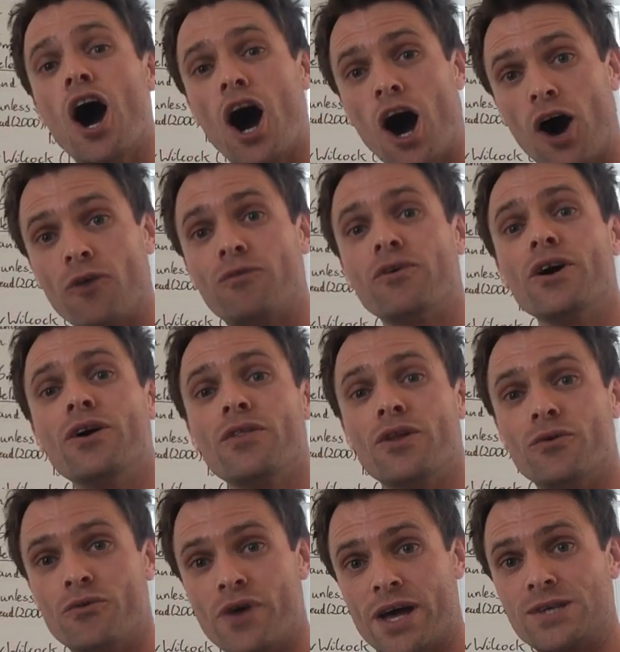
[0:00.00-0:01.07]
of
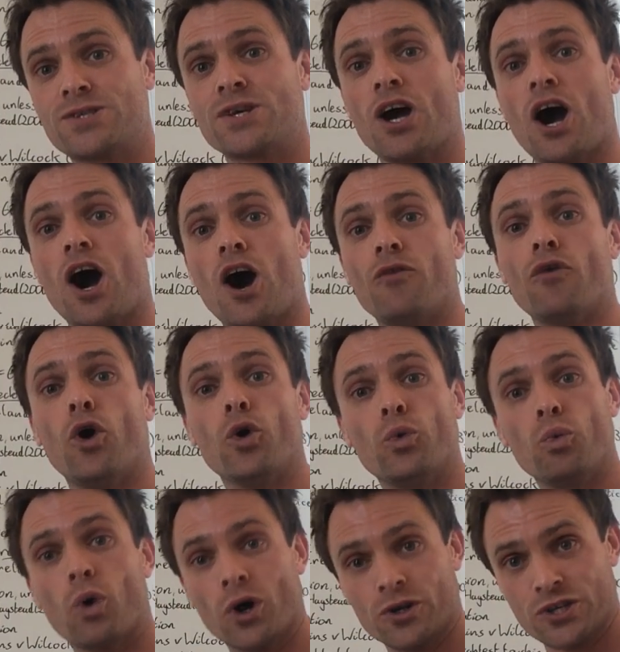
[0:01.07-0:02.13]
the risk of
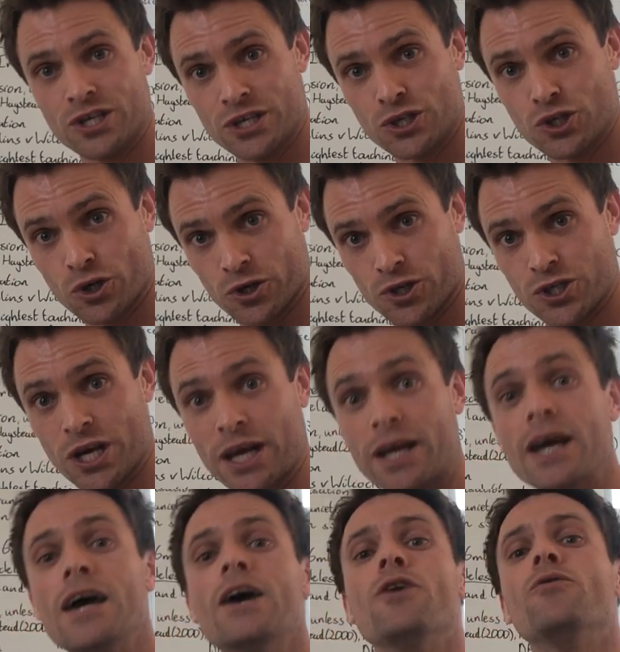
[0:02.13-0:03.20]
unwanted
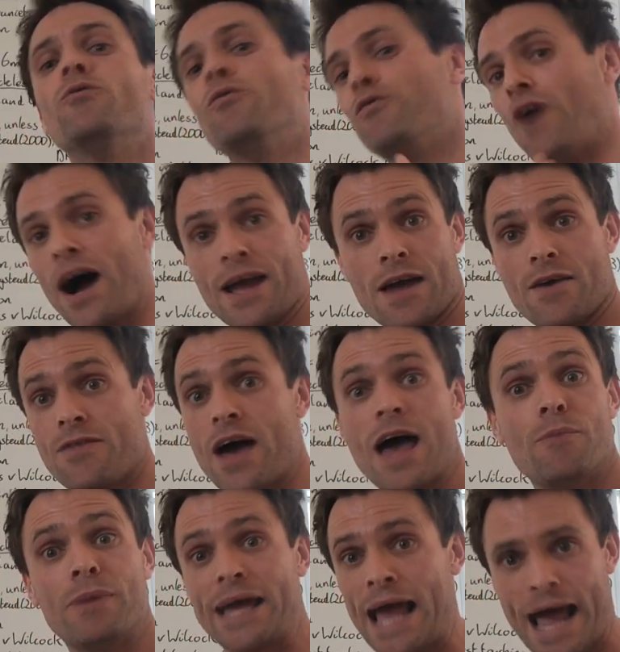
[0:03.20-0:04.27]
touching via
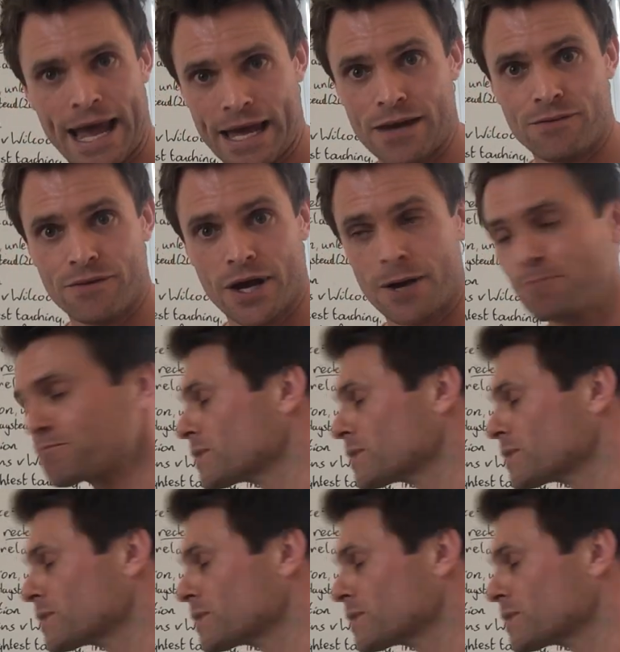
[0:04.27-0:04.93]
their behaviour.